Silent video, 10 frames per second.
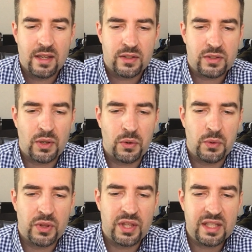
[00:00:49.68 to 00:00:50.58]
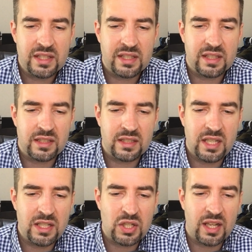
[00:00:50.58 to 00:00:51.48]
So this
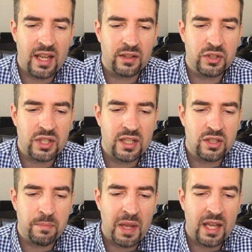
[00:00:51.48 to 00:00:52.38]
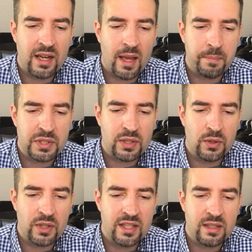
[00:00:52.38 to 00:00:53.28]
Teaching English in Japan
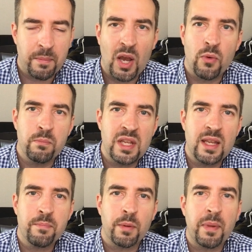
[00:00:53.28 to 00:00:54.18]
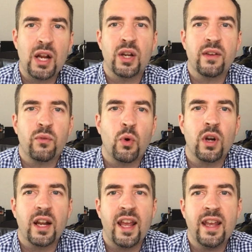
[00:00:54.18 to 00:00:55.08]
episode is about me preparing
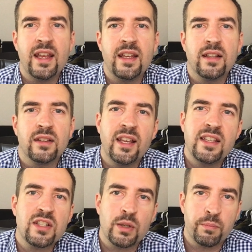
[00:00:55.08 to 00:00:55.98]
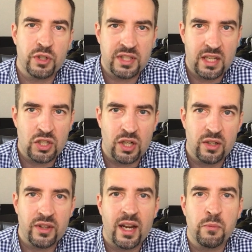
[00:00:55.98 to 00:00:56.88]
for a laser procedure
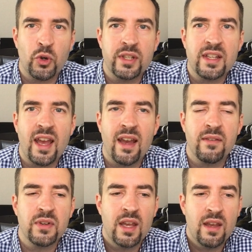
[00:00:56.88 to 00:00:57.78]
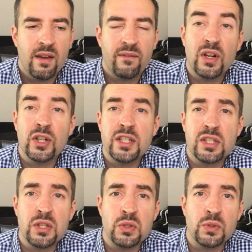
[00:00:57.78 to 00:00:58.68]
that I'm going to have very
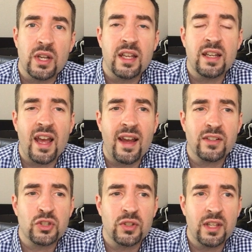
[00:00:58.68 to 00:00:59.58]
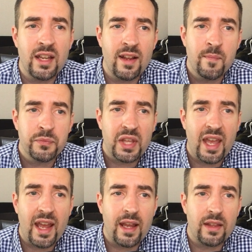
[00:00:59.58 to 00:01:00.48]
soon. And actually,
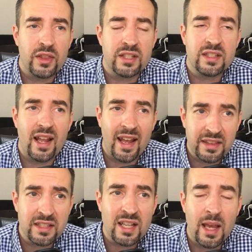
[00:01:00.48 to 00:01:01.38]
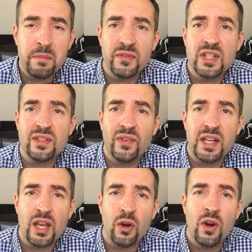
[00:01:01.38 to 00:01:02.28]
at the time of this
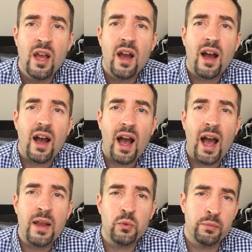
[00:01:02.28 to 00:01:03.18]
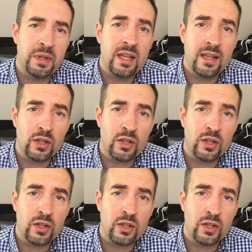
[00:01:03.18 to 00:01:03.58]
video, I will be